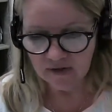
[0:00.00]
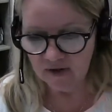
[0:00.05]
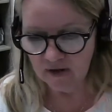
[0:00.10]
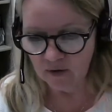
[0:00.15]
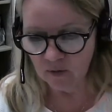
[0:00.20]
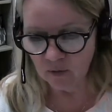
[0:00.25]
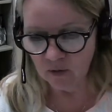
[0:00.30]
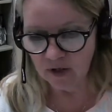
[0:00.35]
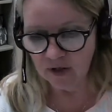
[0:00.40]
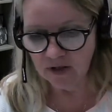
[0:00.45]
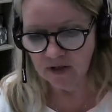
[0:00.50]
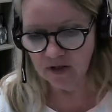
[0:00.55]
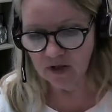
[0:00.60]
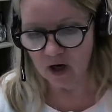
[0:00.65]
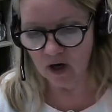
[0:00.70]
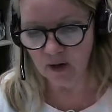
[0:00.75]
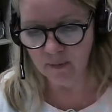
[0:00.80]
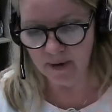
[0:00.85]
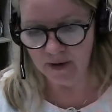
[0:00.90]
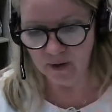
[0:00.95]
Then we're going to
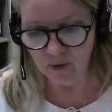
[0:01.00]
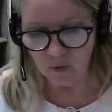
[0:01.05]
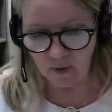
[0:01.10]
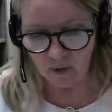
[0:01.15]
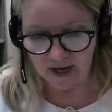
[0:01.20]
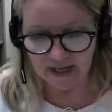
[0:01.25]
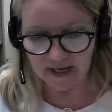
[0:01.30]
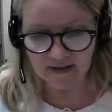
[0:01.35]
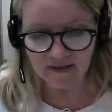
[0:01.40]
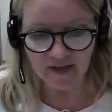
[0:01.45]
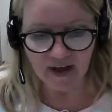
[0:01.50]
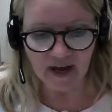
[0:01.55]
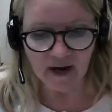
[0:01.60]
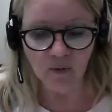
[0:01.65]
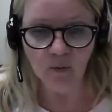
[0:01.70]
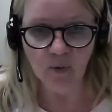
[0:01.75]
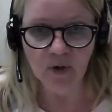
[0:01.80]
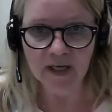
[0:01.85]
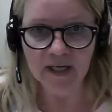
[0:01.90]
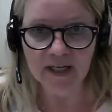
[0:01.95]
talk about a way
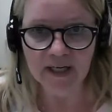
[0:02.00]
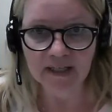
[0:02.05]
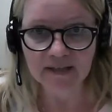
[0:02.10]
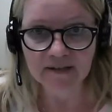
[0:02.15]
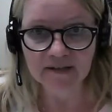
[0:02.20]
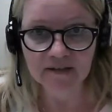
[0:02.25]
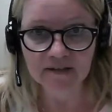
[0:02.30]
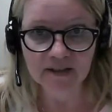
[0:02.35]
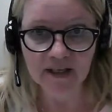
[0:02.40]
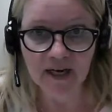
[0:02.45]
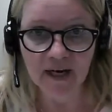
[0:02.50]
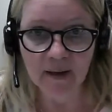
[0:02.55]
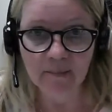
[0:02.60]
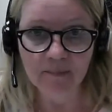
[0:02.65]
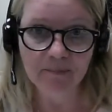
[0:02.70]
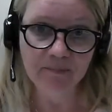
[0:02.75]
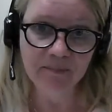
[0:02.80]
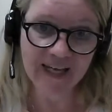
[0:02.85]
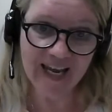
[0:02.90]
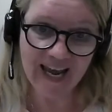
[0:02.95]
that we can set
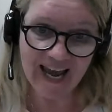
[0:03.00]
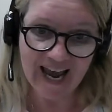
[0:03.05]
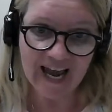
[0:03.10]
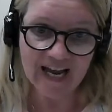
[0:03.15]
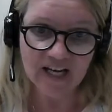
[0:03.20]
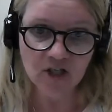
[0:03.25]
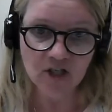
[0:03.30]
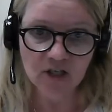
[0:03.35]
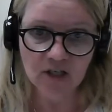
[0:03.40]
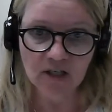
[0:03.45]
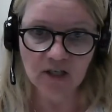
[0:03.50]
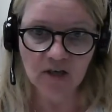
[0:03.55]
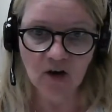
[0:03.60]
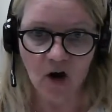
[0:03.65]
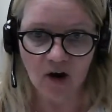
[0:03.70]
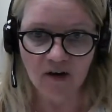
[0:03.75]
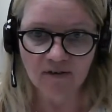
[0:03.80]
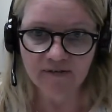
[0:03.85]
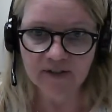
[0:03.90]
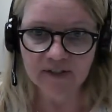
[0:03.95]
up cash in an
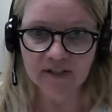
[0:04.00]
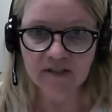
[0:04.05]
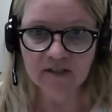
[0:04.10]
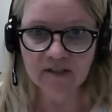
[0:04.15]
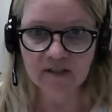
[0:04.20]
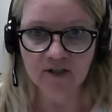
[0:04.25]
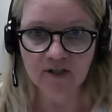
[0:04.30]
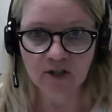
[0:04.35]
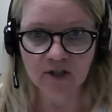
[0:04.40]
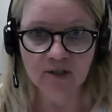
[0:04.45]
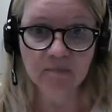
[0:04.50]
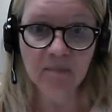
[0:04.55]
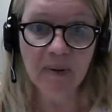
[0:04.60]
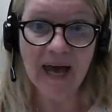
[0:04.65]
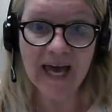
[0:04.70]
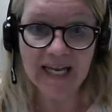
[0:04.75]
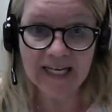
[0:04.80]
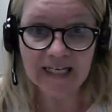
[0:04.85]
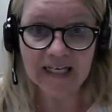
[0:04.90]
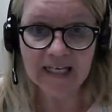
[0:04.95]
office, such as
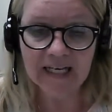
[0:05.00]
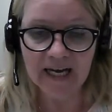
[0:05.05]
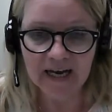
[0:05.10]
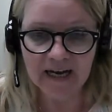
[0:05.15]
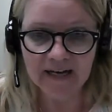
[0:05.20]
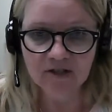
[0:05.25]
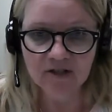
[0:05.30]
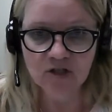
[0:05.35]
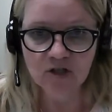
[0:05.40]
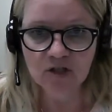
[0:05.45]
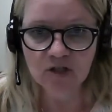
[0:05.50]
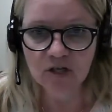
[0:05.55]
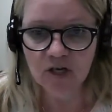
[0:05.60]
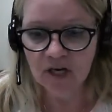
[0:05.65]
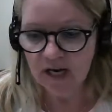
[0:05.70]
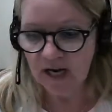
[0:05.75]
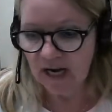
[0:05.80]
petty cash.